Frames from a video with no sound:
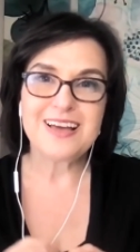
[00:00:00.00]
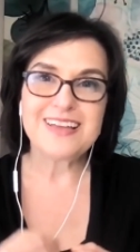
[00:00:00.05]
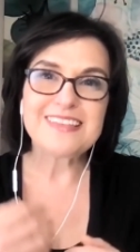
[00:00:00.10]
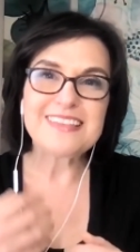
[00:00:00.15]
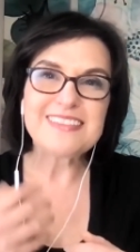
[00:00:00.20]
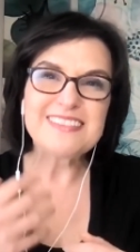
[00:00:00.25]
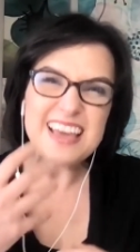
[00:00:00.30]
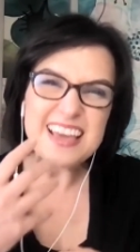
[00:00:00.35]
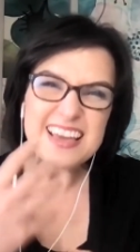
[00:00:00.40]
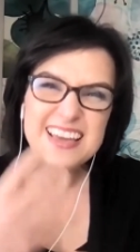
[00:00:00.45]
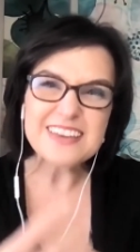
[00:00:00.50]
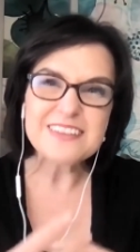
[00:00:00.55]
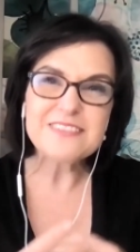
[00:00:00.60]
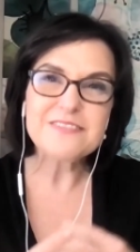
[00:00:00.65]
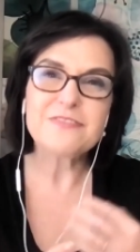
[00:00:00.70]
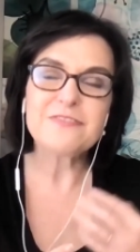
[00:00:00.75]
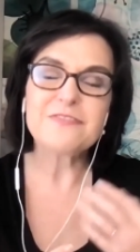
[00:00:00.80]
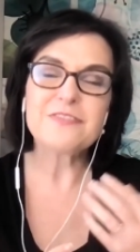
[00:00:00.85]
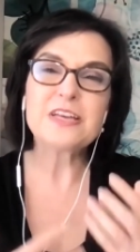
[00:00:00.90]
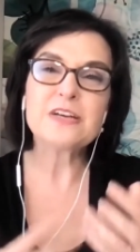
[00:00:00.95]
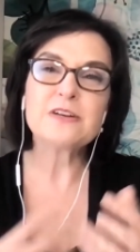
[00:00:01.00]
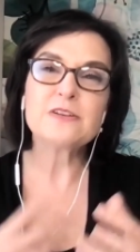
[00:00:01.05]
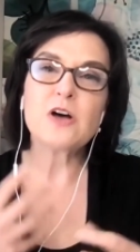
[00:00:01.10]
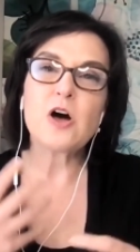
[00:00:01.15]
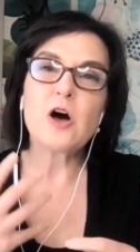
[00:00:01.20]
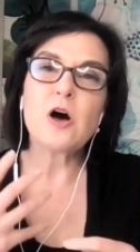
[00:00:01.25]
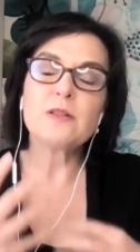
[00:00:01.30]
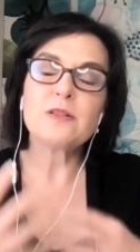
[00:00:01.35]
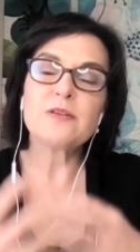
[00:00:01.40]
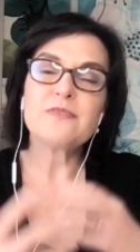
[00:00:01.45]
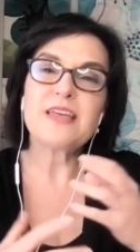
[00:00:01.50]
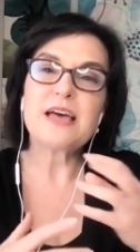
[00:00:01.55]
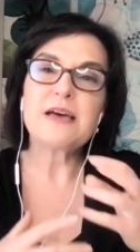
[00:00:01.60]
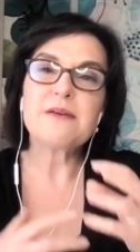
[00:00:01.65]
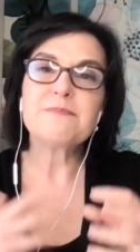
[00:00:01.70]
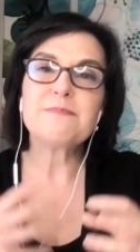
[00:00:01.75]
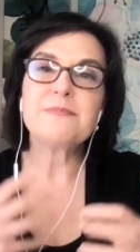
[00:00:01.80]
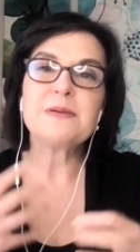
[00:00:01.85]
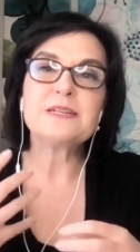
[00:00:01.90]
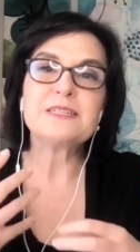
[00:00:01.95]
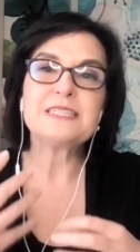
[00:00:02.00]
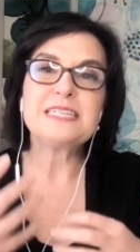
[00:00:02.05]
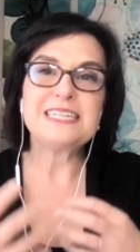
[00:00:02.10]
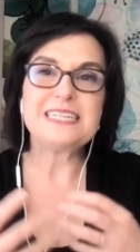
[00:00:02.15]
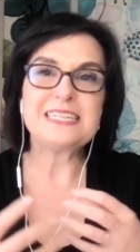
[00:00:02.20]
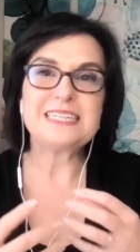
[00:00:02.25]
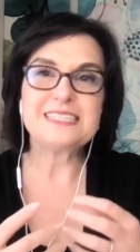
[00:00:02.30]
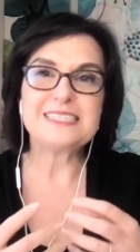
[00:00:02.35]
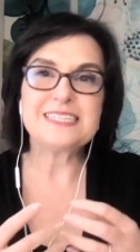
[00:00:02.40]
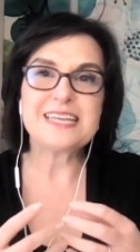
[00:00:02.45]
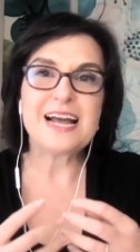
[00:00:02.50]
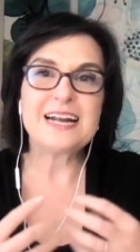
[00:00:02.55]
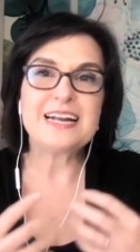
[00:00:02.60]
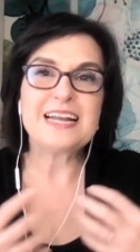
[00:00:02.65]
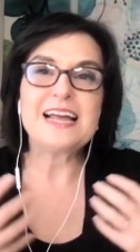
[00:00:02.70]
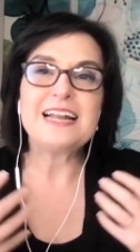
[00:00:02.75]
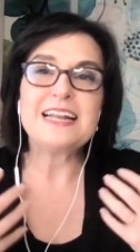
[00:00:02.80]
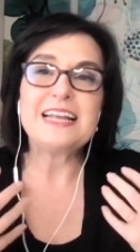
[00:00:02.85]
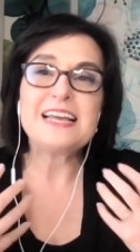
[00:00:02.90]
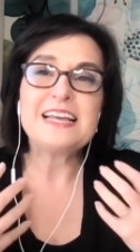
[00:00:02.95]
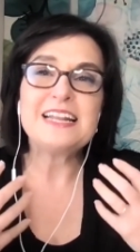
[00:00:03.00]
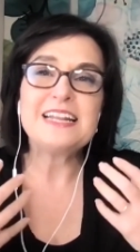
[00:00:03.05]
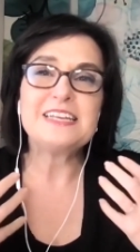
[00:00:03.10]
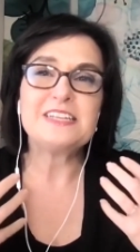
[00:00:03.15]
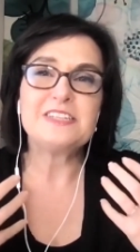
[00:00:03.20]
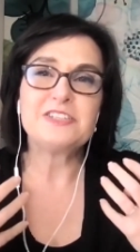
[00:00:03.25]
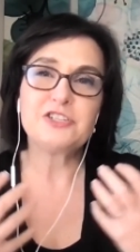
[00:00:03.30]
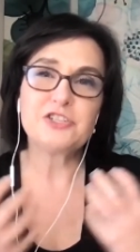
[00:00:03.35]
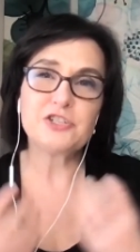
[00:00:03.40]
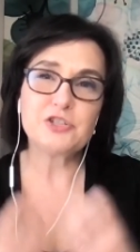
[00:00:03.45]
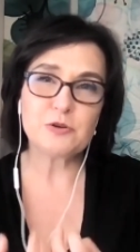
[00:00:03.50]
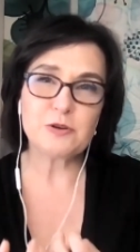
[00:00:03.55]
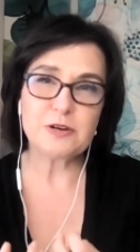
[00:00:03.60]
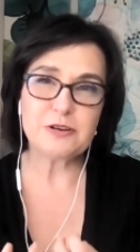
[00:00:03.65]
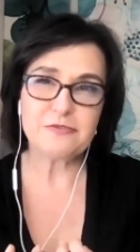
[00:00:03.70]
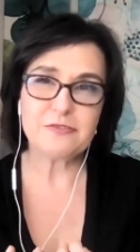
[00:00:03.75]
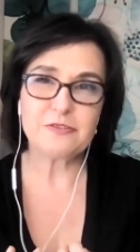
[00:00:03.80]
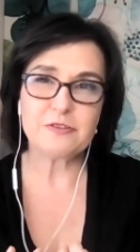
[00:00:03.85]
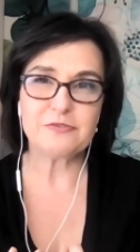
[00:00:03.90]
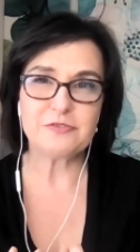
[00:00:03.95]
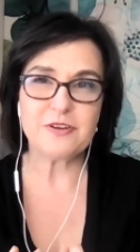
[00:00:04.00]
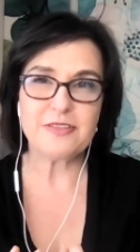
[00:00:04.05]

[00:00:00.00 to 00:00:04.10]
that they can feel all of that building inside and it is joyful